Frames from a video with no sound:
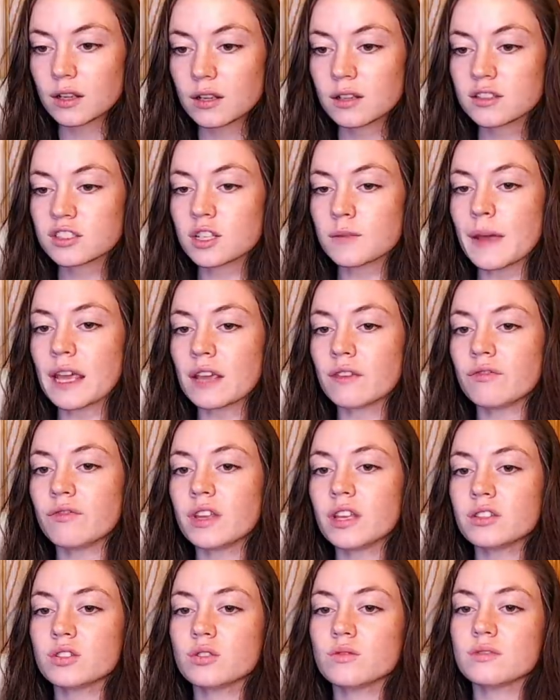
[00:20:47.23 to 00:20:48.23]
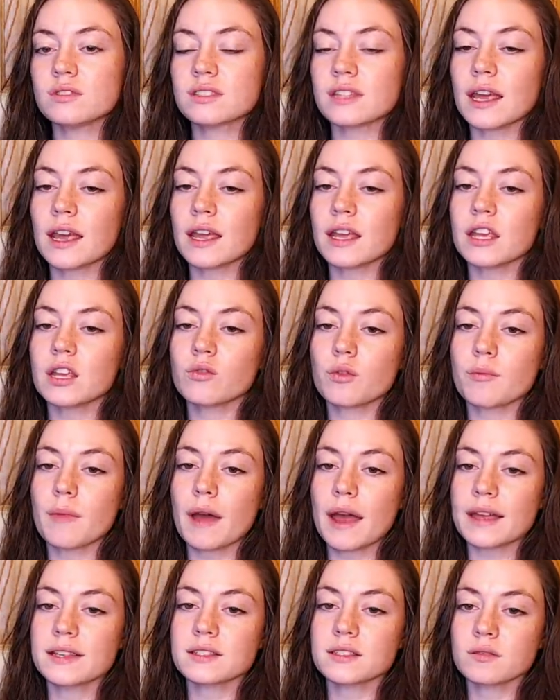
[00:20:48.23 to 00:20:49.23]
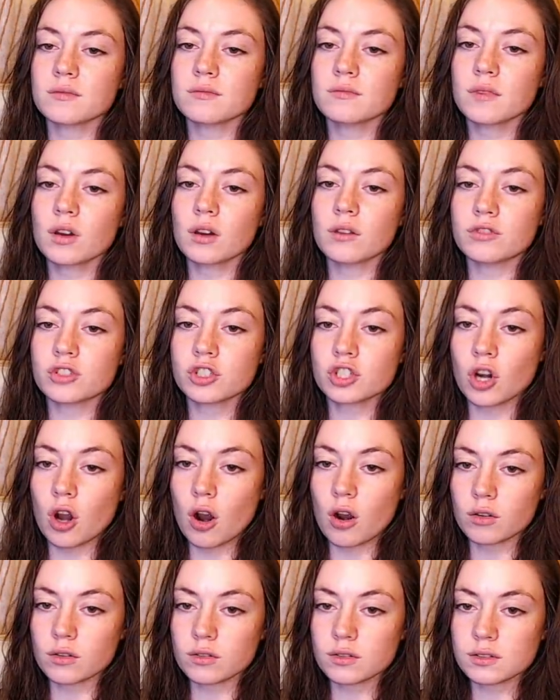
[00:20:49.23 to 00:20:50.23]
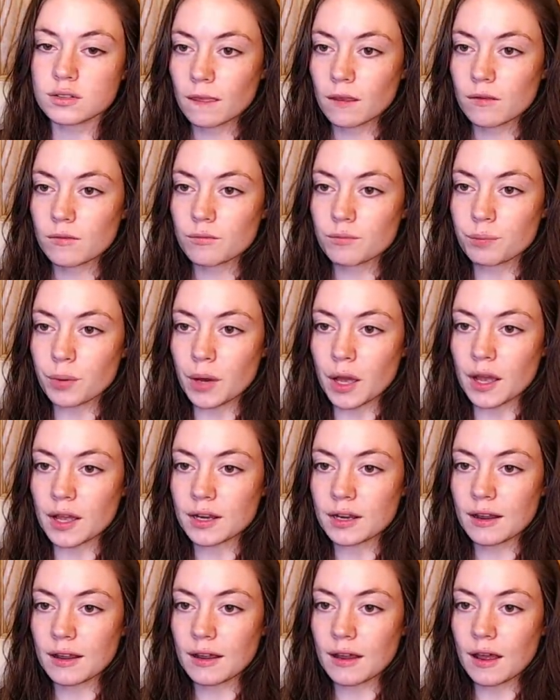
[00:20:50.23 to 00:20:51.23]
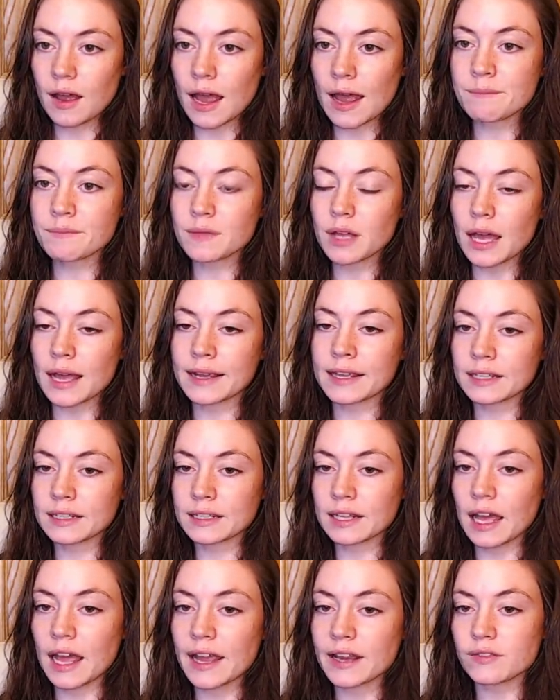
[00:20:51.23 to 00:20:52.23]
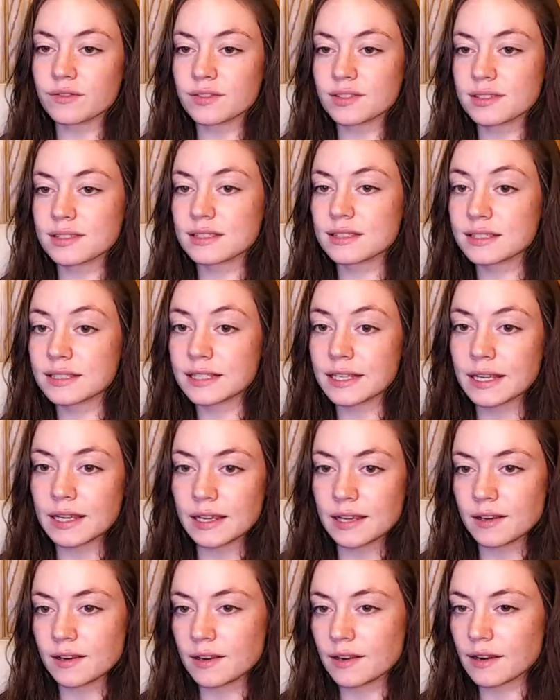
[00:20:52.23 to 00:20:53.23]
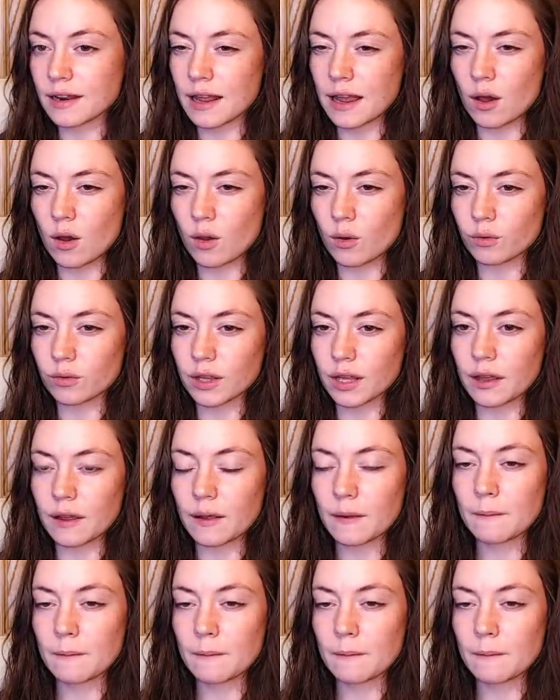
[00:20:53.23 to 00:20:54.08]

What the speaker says: to make V2 say he reminds him of Charles. But I can kind of see it now. Like,